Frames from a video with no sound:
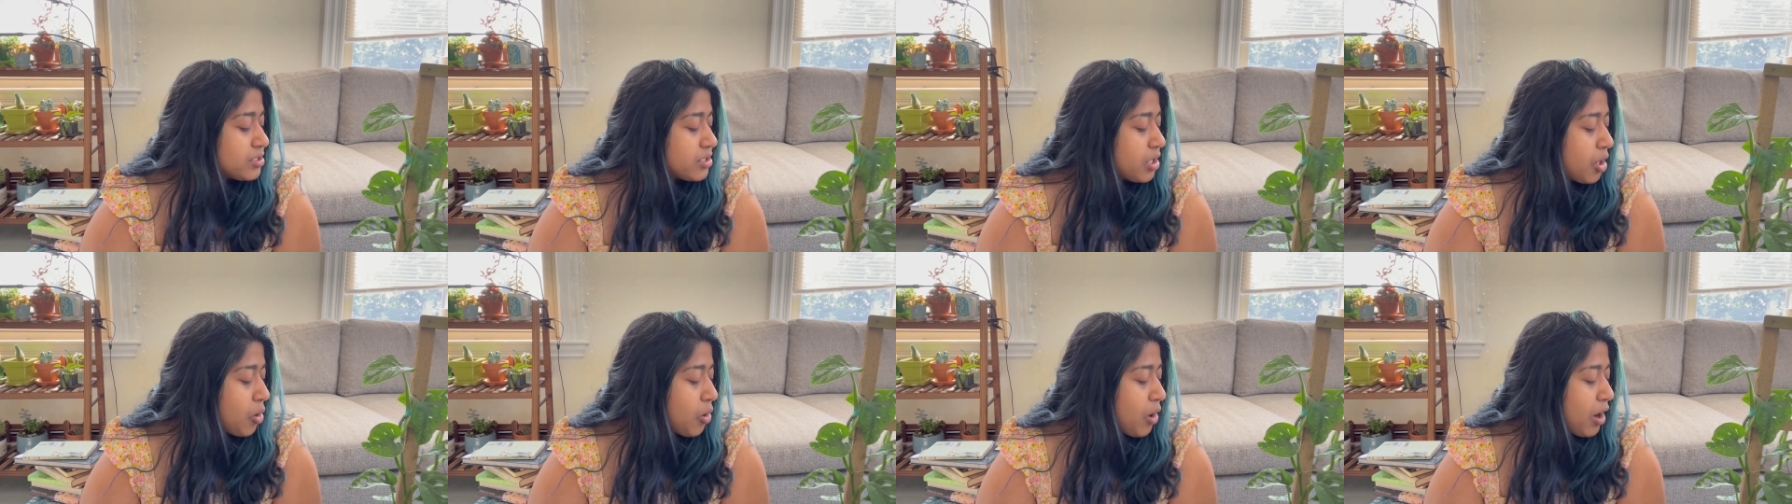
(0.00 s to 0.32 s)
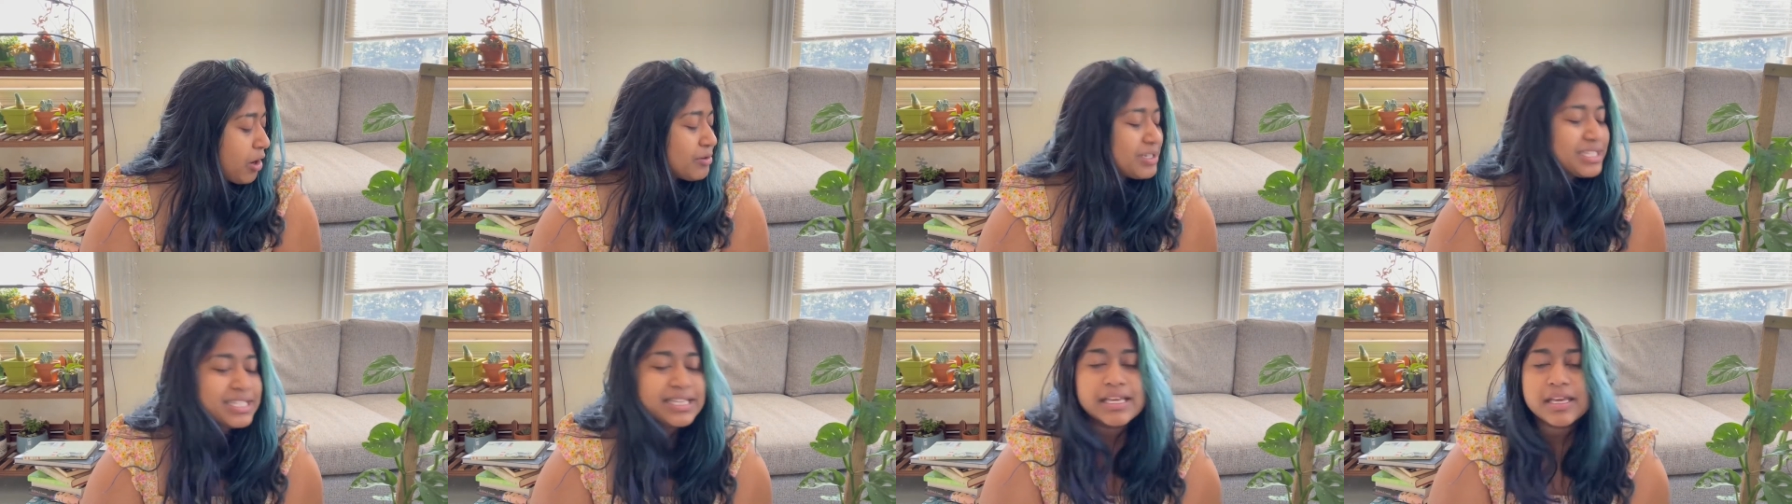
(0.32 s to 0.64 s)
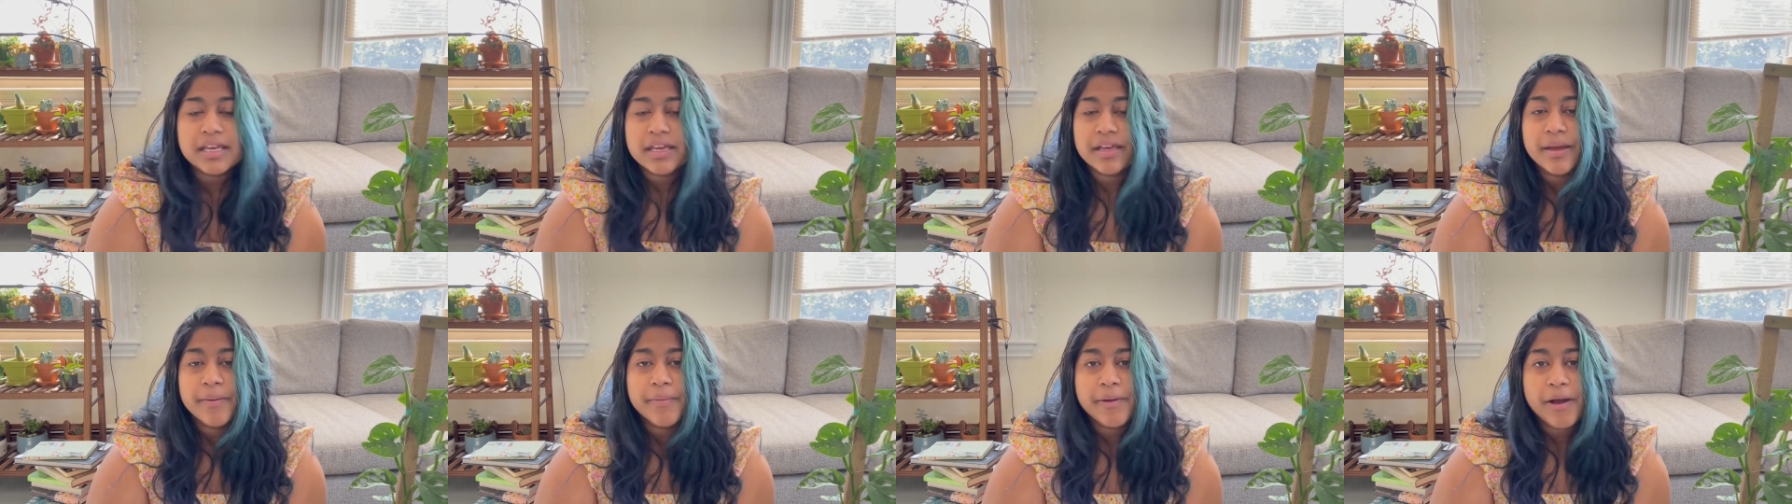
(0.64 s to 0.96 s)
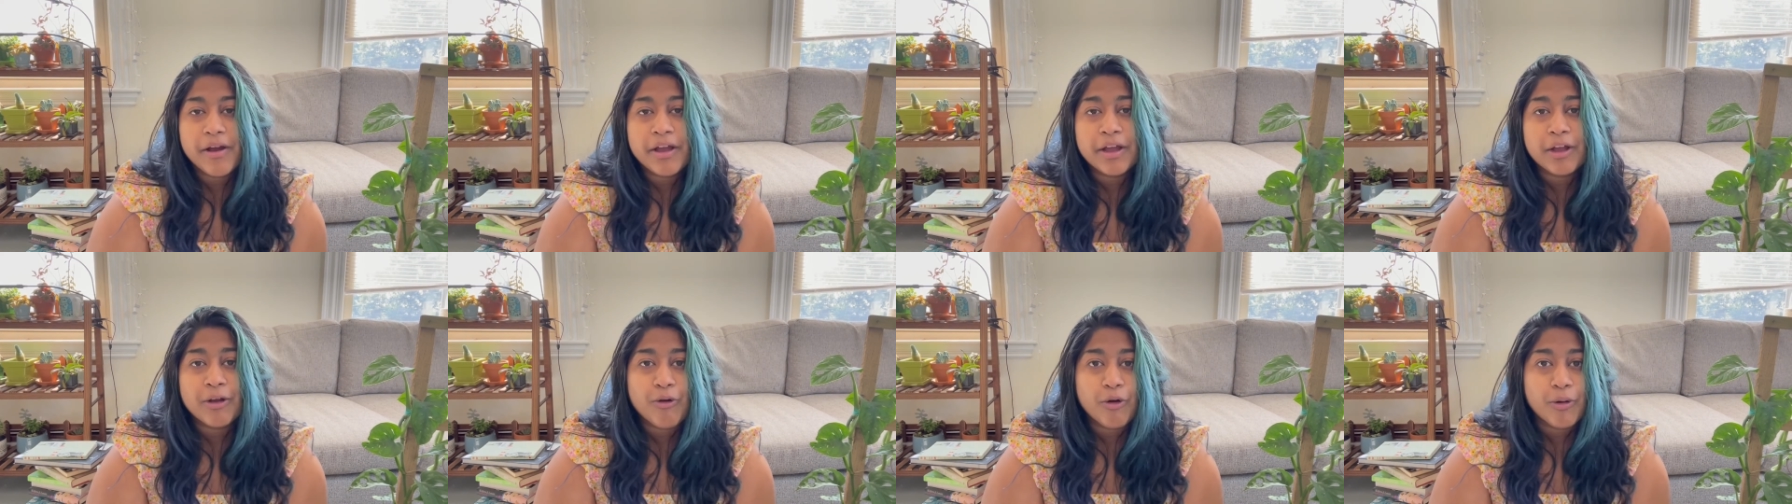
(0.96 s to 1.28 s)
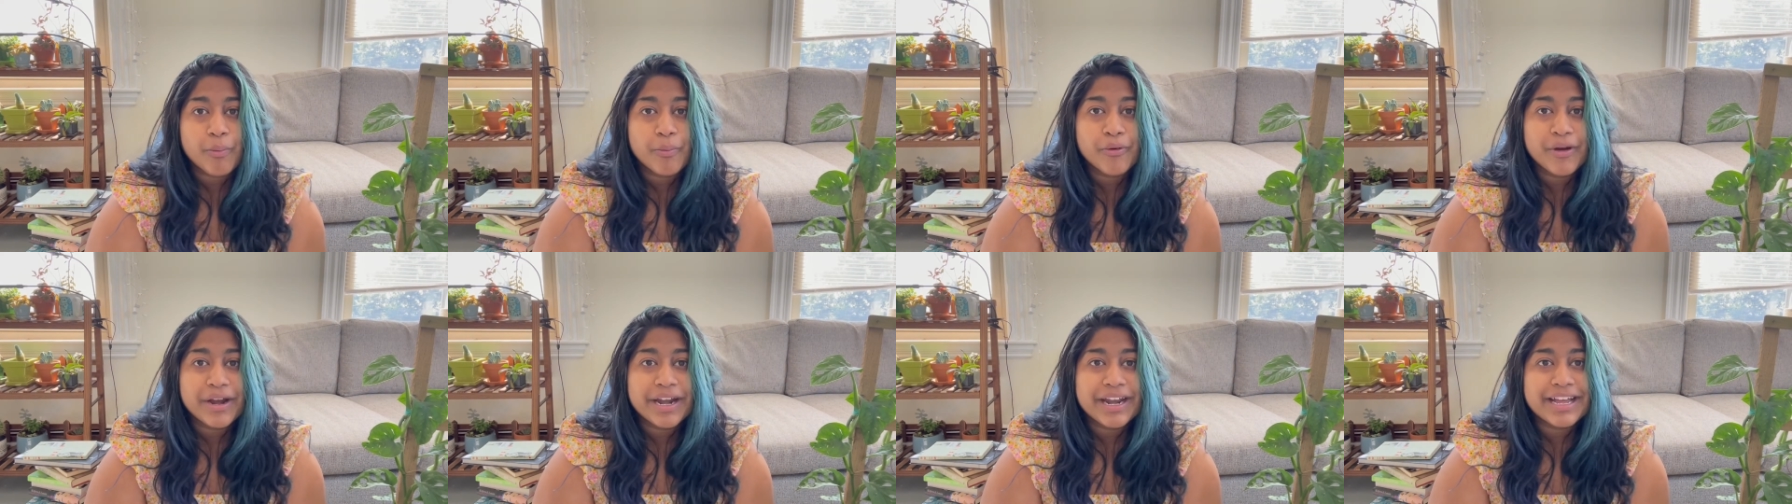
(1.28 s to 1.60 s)
So I was thinking about
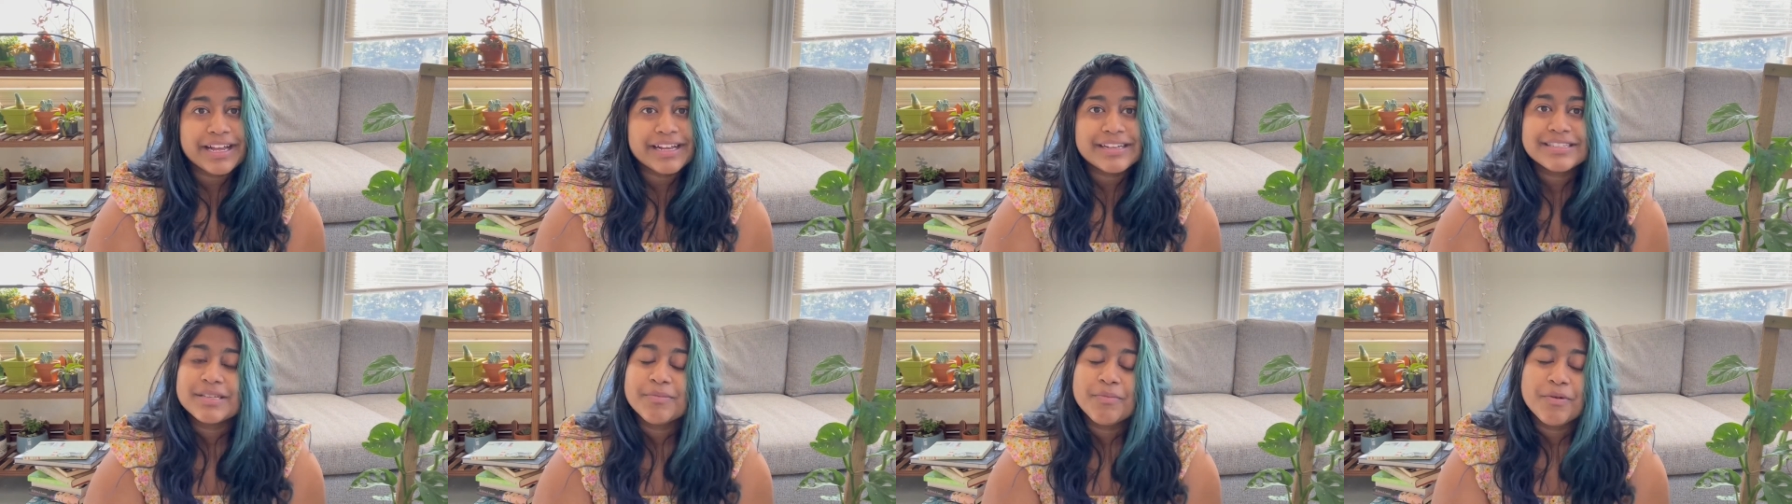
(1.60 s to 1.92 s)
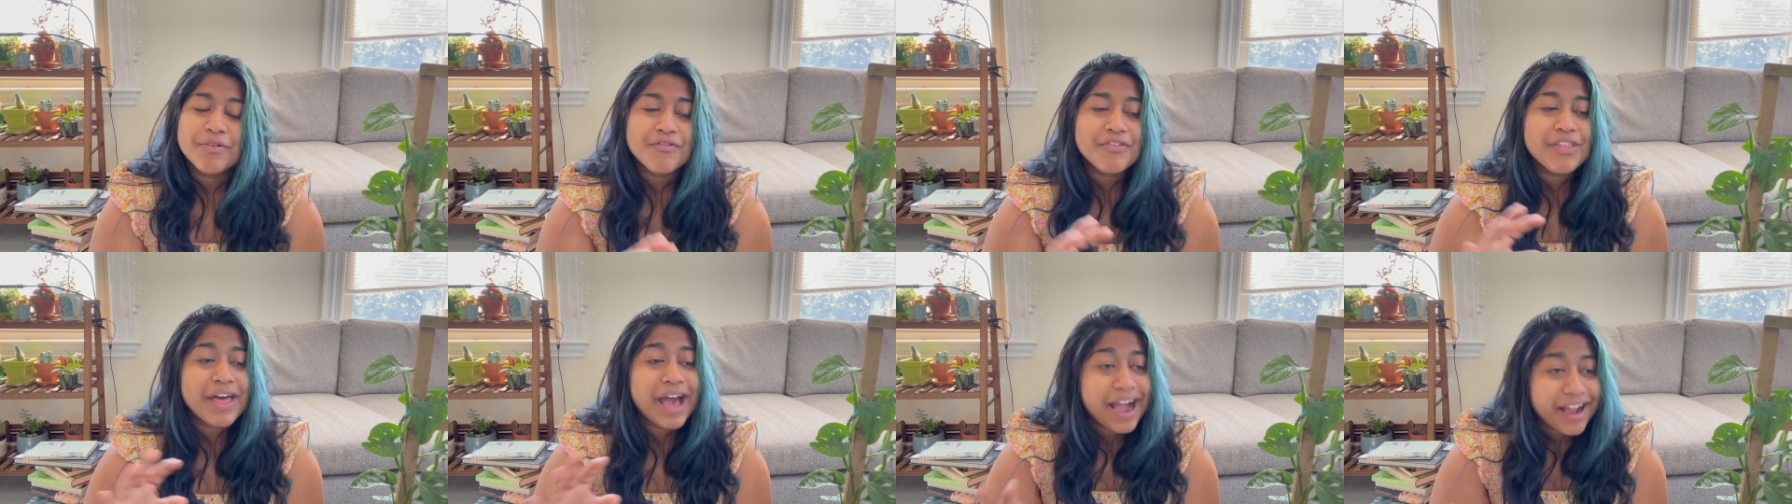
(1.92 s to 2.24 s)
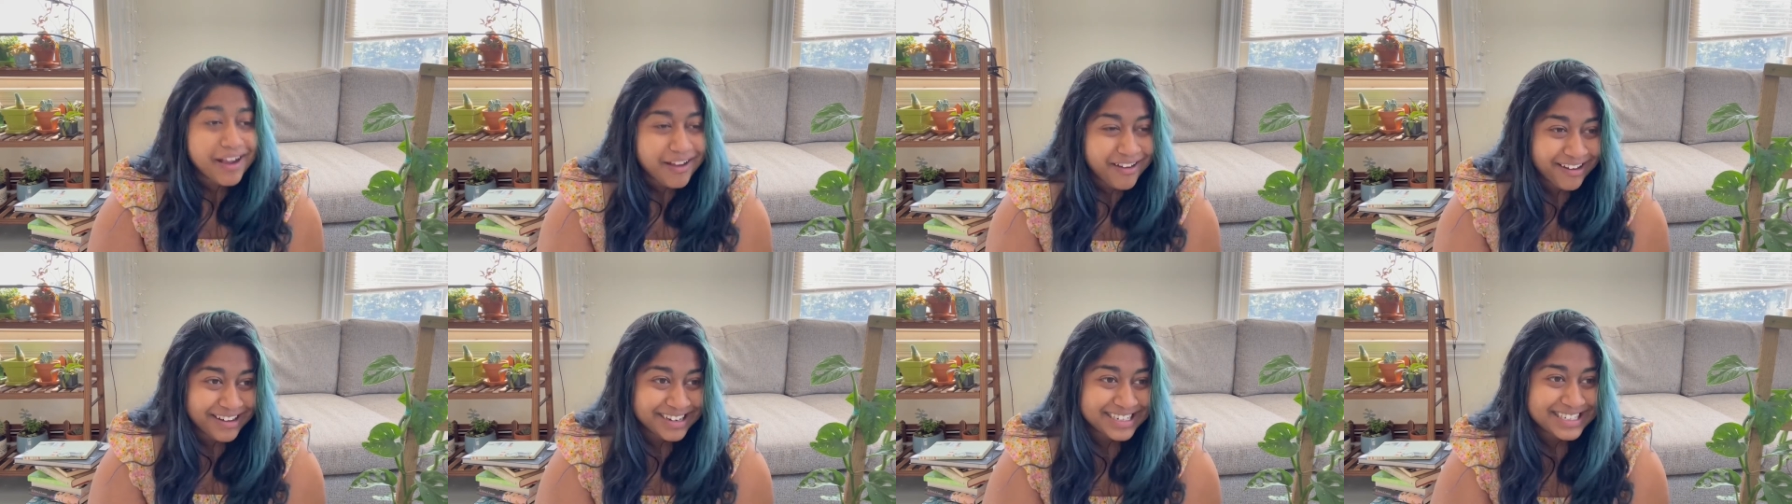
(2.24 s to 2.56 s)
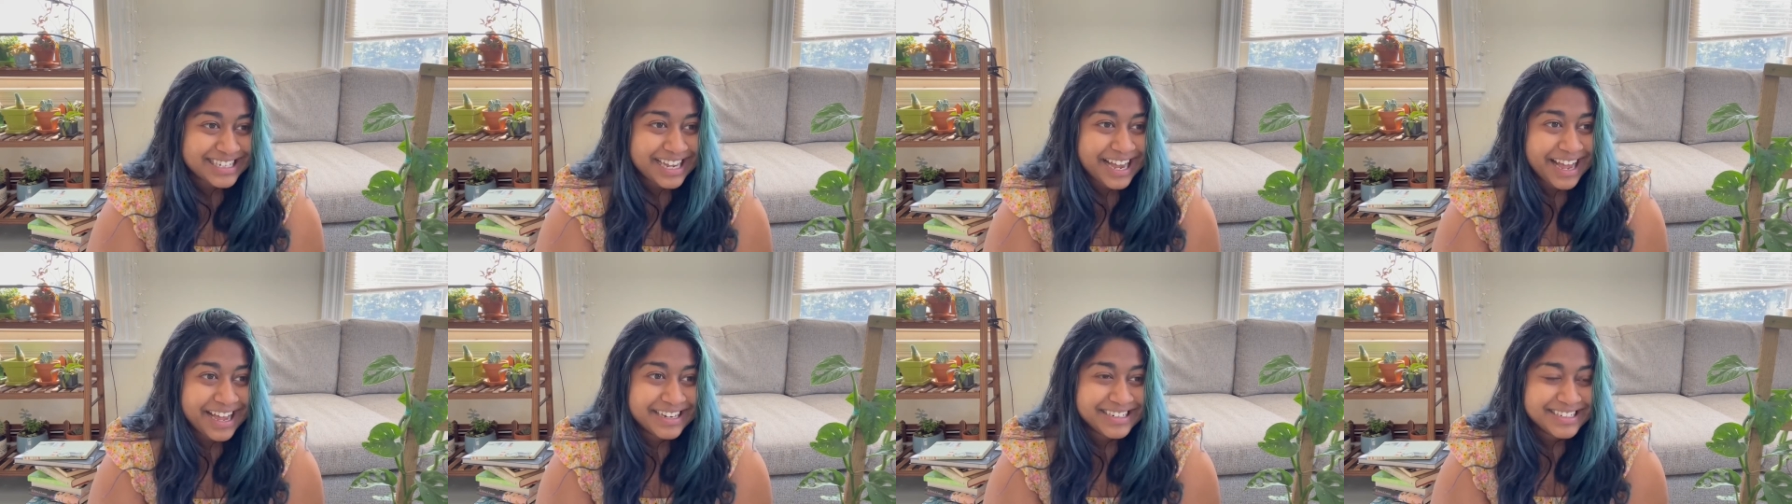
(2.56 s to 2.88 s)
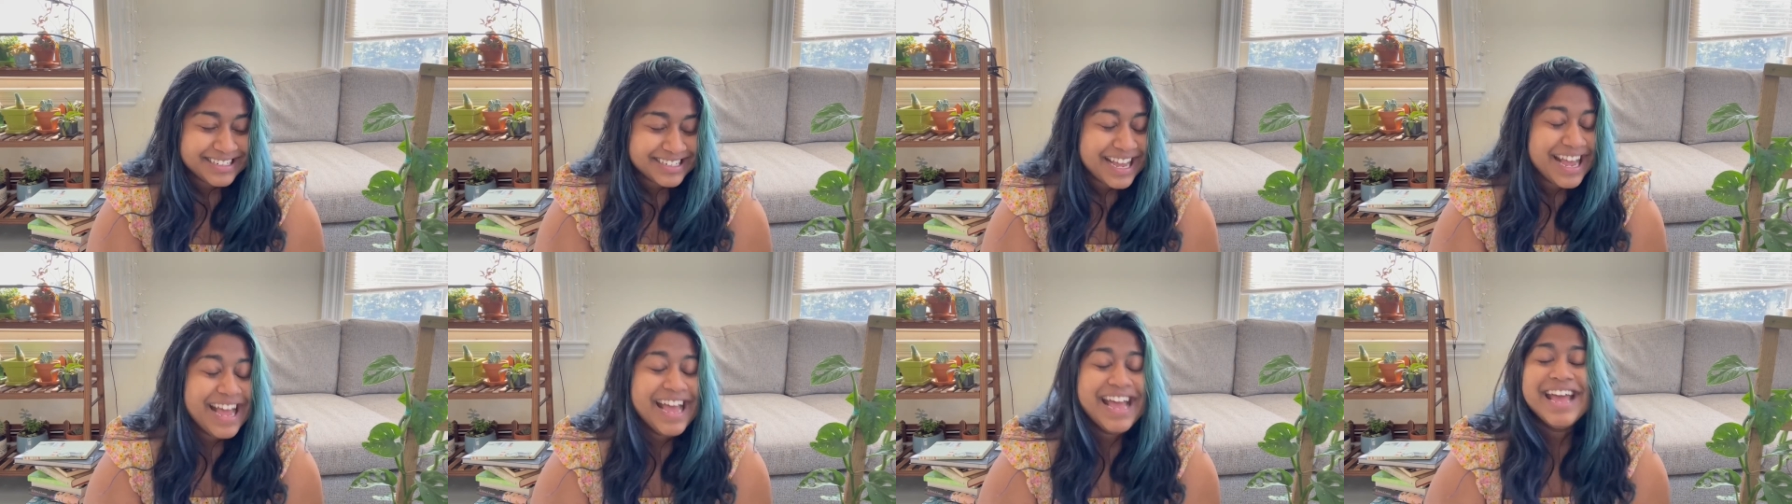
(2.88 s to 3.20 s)
incorporating some of that
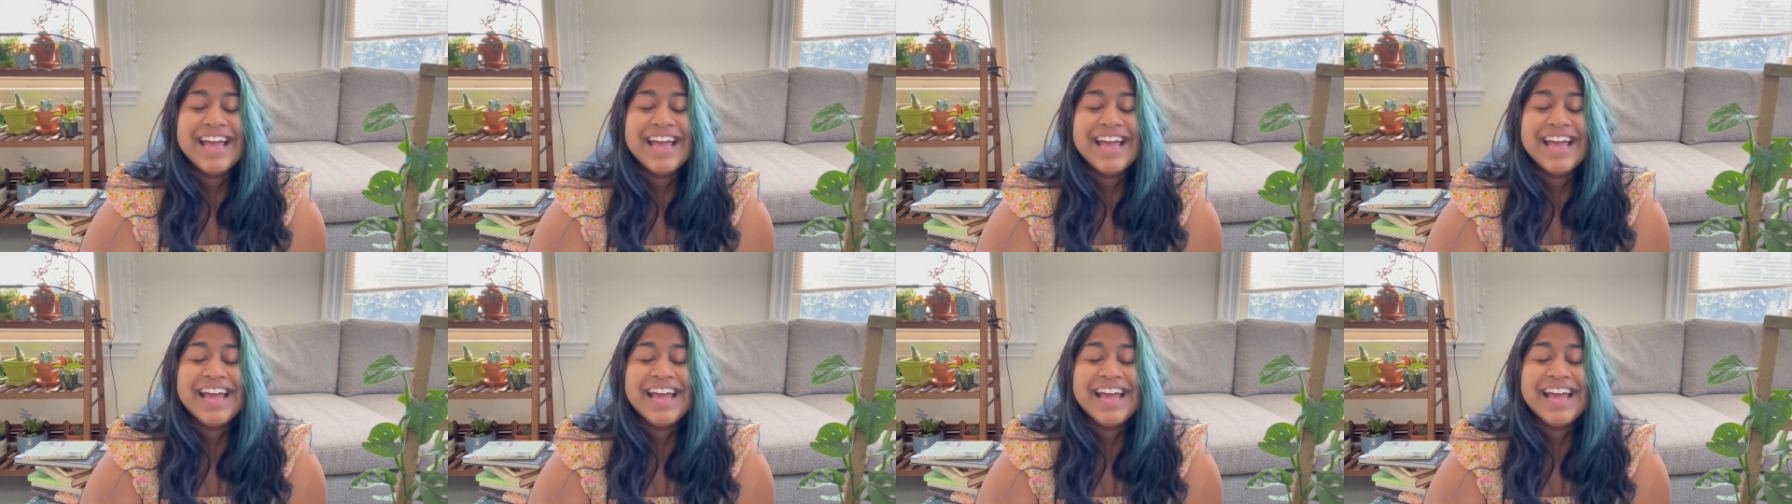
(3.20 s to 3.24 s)
content